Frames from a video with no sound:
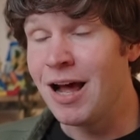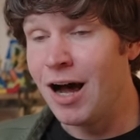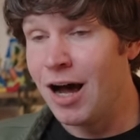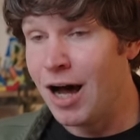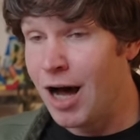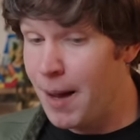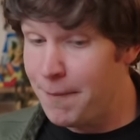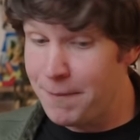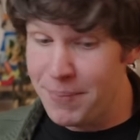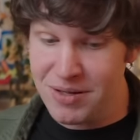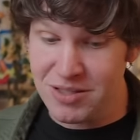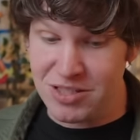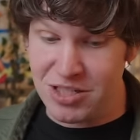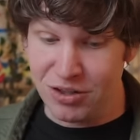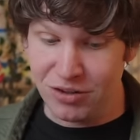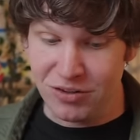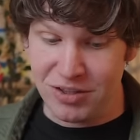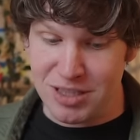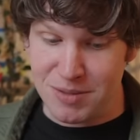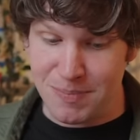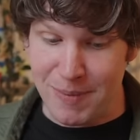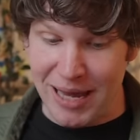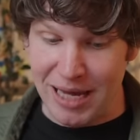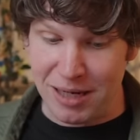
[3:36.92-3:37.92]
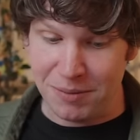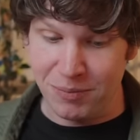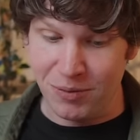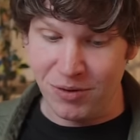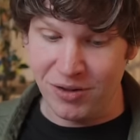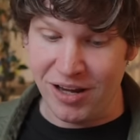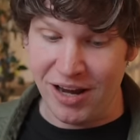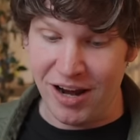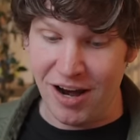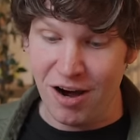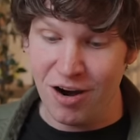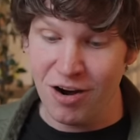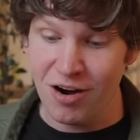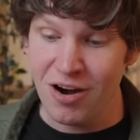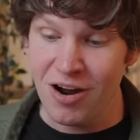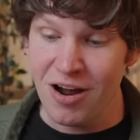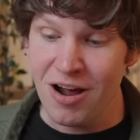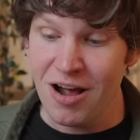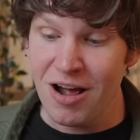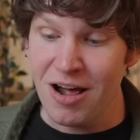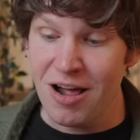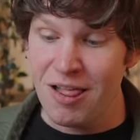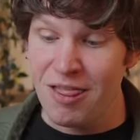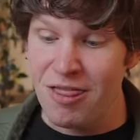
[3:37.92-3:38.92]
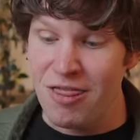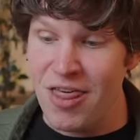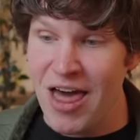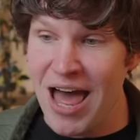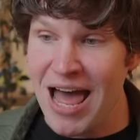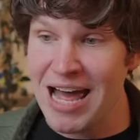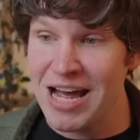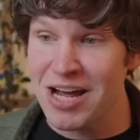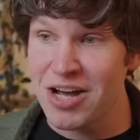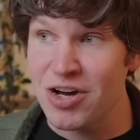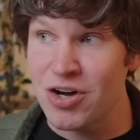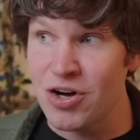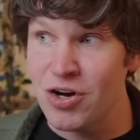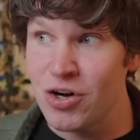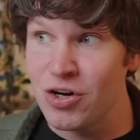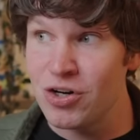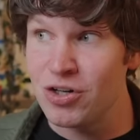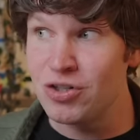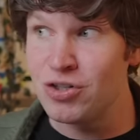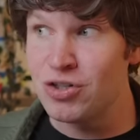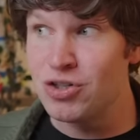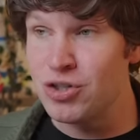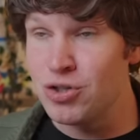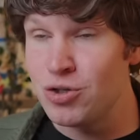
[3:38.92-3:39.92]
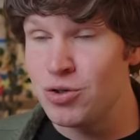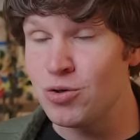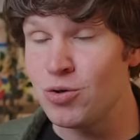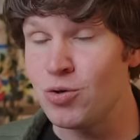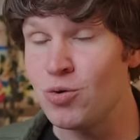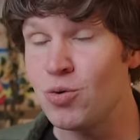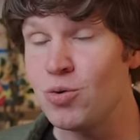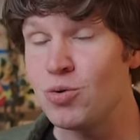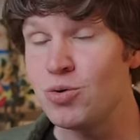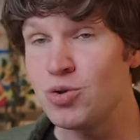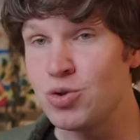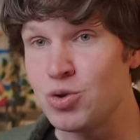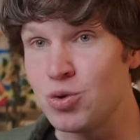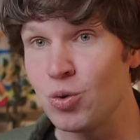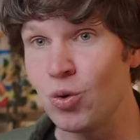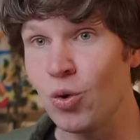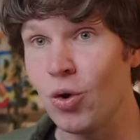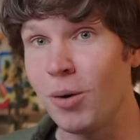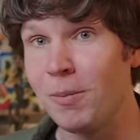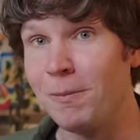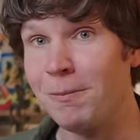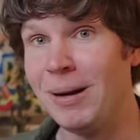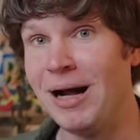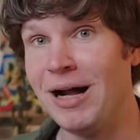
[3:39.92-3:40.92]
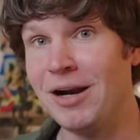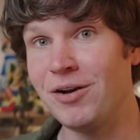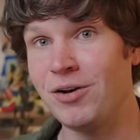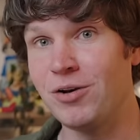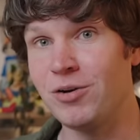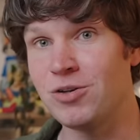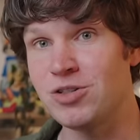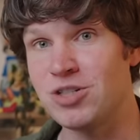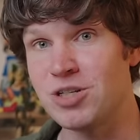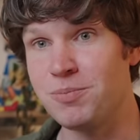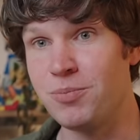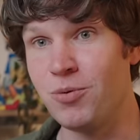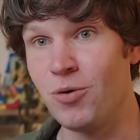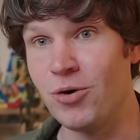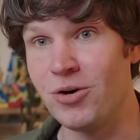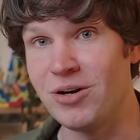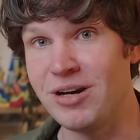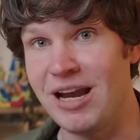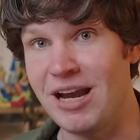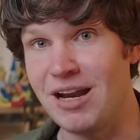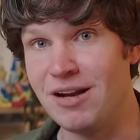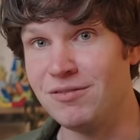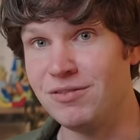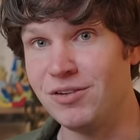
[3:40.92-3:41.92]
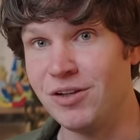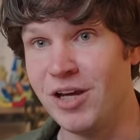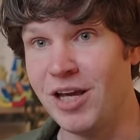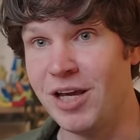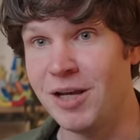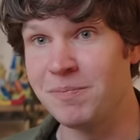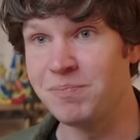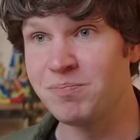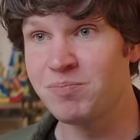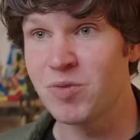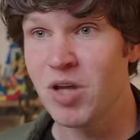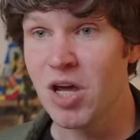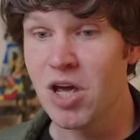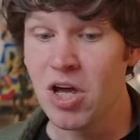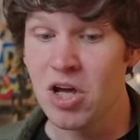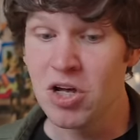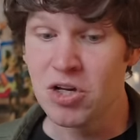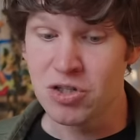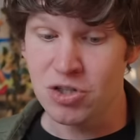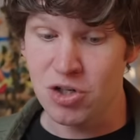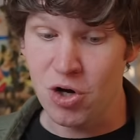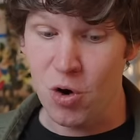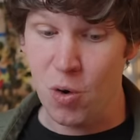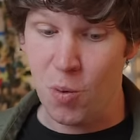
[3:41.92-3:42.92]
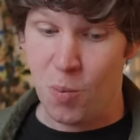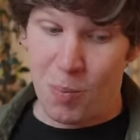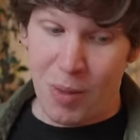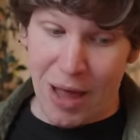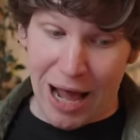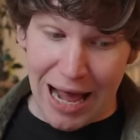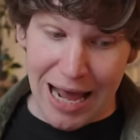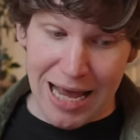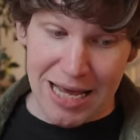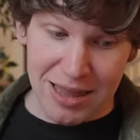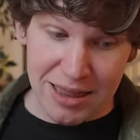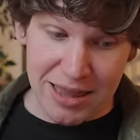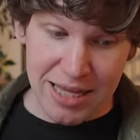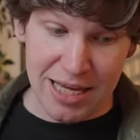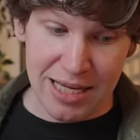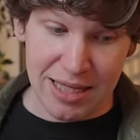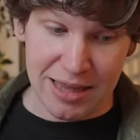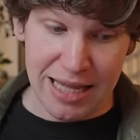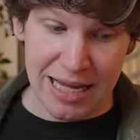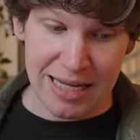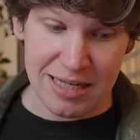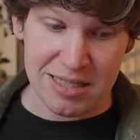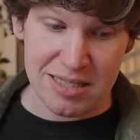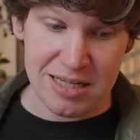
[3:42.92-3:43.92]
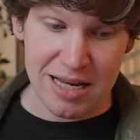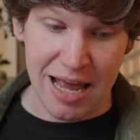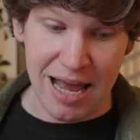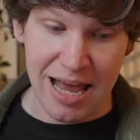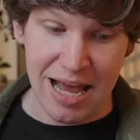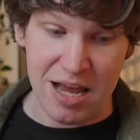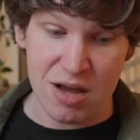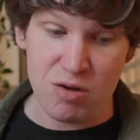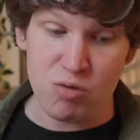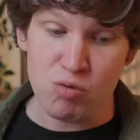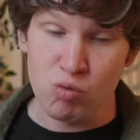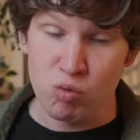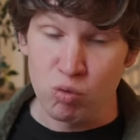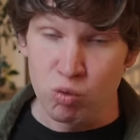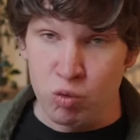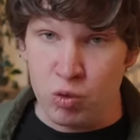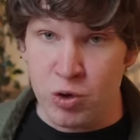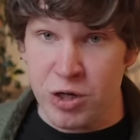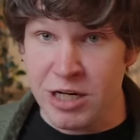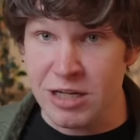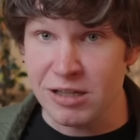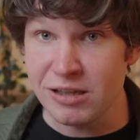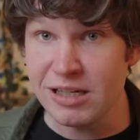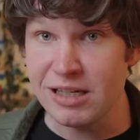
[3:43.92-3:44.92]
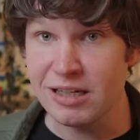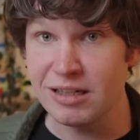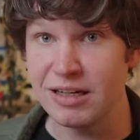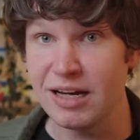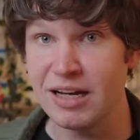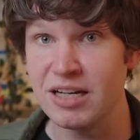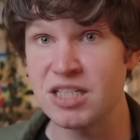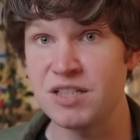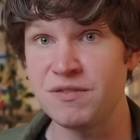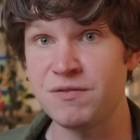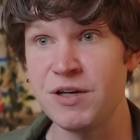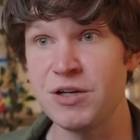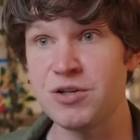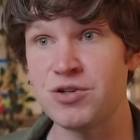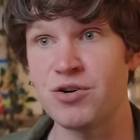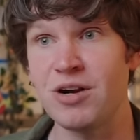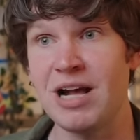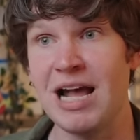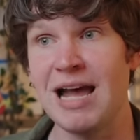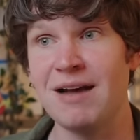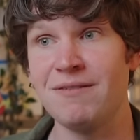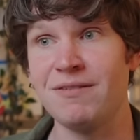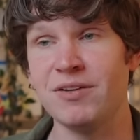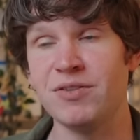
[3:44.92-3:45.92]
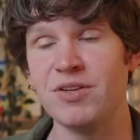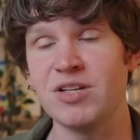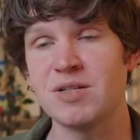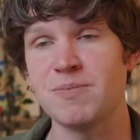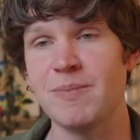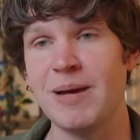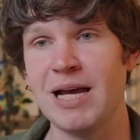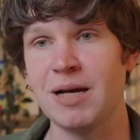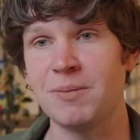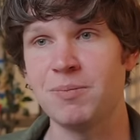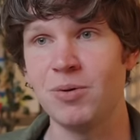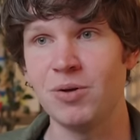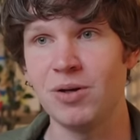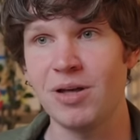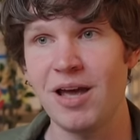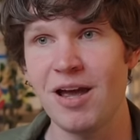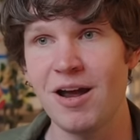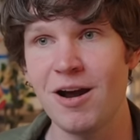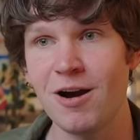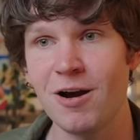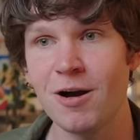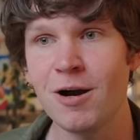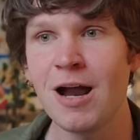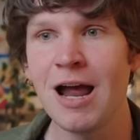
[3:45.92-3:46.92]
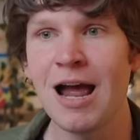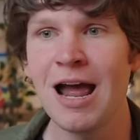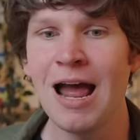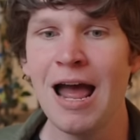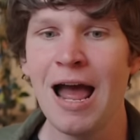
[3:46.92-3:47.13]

up until this MacBook Air that could do dual monitor support natively. So I think that's a really nice feature to have on this MacBook Air.